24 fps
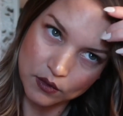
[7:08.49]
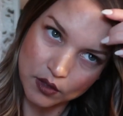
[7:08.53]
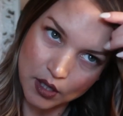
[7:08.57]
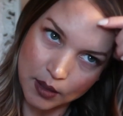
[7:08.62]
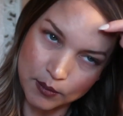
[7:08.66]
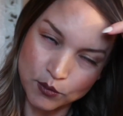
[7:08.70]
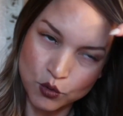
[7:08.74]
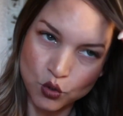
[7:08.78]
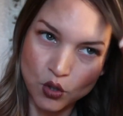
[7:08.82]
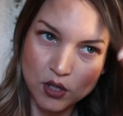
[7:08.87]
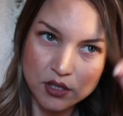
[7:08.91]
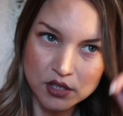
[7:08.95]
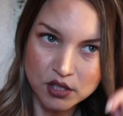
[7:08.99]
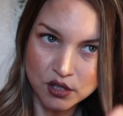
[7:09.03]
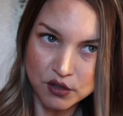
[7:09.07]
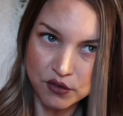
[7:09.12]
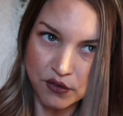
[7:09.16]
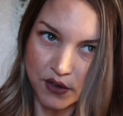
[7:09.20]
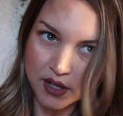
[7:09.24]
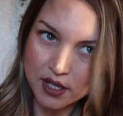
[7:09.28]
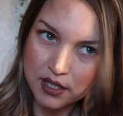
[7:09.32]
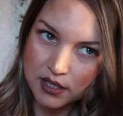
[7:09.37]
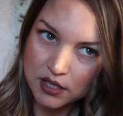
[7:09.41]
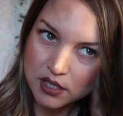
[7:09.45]
come towards their
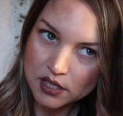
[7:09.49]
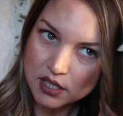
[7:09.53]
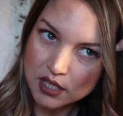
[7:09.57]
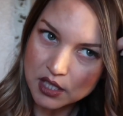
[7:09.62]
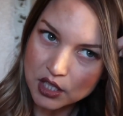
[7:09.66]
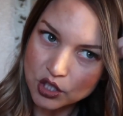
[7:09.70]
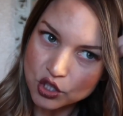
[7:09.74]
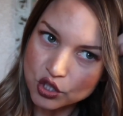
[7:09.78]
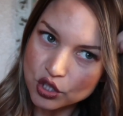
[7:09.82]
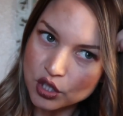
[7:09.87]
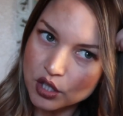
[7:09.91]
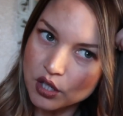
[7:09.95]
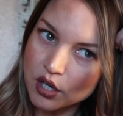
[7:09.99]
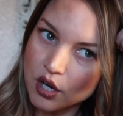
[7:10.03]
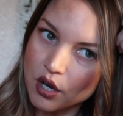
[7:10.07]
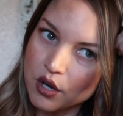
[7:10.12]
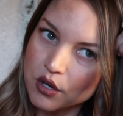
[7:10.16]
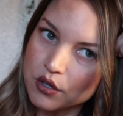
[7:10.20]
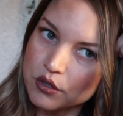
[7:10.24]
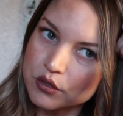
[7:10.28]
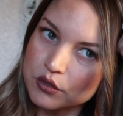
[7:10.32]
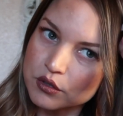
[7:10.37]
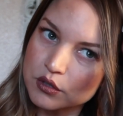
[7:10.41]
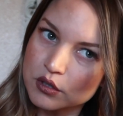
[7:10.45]
face, to each their
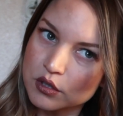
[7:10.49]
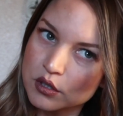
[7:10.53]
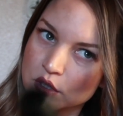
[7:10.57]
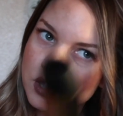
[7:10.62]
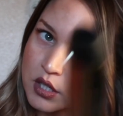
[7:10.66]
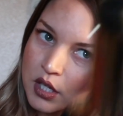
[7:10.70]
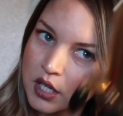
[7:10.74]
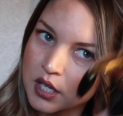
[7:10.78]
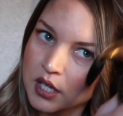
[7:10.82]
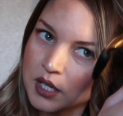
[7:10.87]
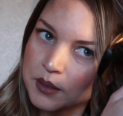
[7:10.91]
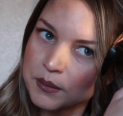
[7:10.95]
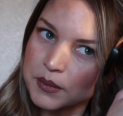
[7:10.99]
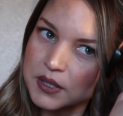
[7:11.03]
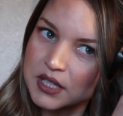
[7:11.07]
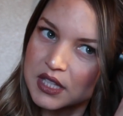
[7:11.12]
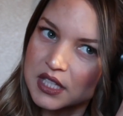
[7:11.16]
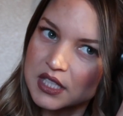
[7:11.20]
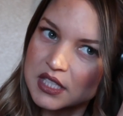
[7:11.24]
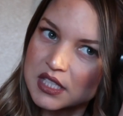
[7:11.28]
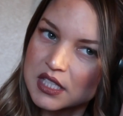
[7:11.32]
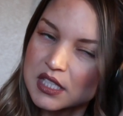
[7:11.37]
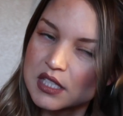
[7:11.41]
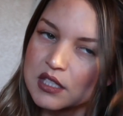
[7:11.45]
own, but
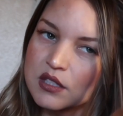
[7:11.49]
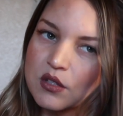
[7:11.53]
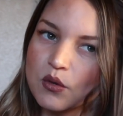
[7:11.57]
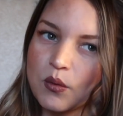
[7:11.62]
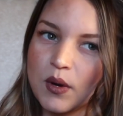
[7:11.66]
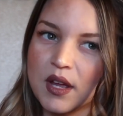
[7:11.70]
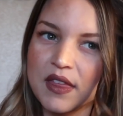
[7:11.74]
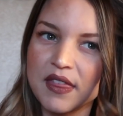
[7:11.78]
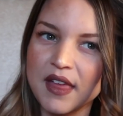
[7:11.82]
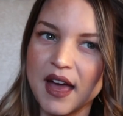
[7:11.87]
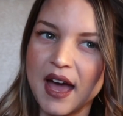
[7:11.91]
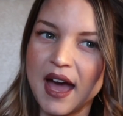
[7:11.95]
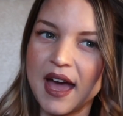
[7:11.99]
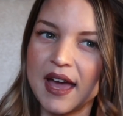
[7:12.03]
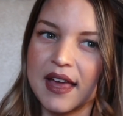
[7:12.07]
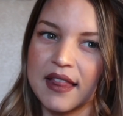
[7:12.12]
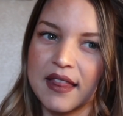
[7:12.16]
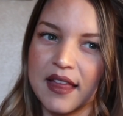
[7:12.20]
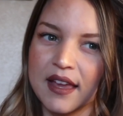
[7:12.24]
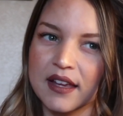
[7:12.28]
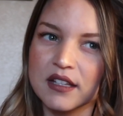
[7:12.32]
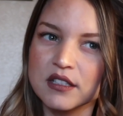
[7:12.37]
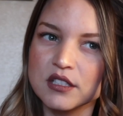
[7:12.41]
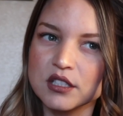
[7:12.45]
this is the way that I
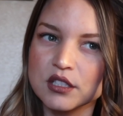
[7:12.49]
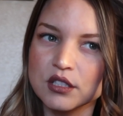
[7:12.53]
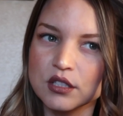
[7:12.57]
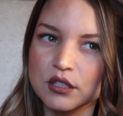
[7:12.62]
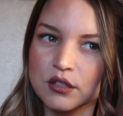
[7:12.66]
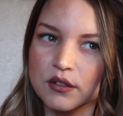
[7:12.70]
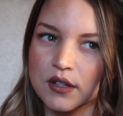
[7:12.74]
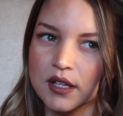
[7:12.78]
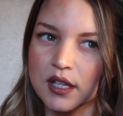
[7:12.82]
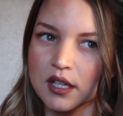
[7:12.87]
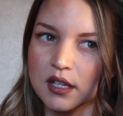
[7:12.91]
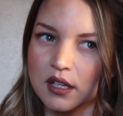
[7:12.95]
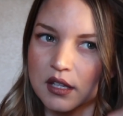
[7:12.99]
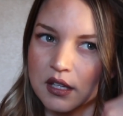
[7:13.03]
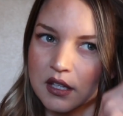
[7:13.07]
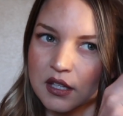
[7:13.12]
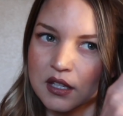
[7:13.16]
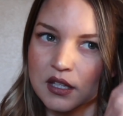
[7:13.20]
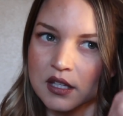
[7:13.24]
like to do it.